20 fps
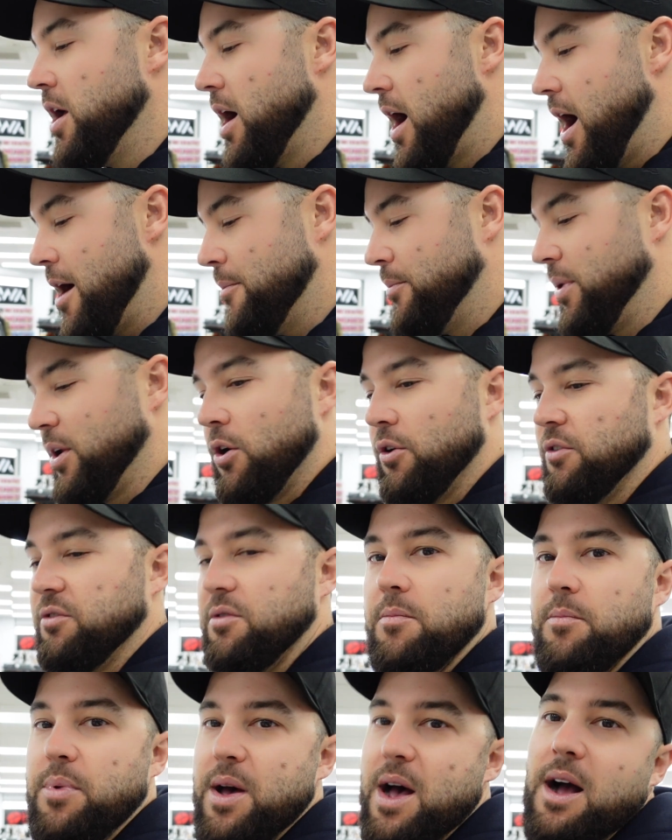but
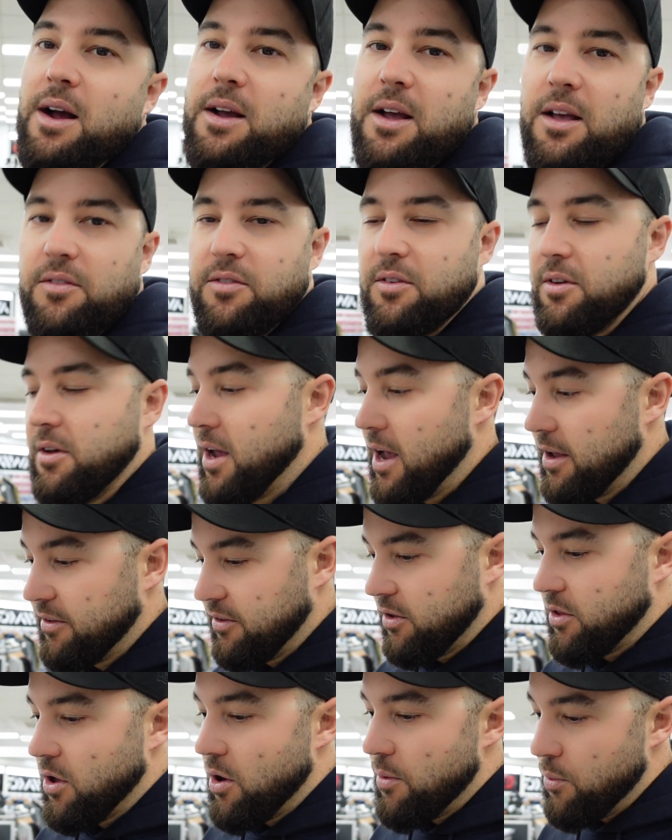Osborne Park has
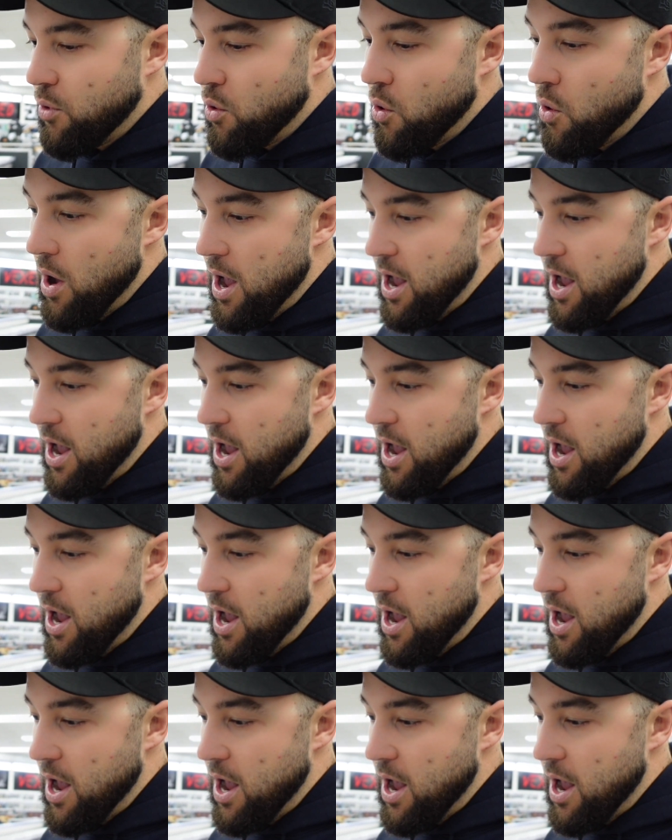a lot more.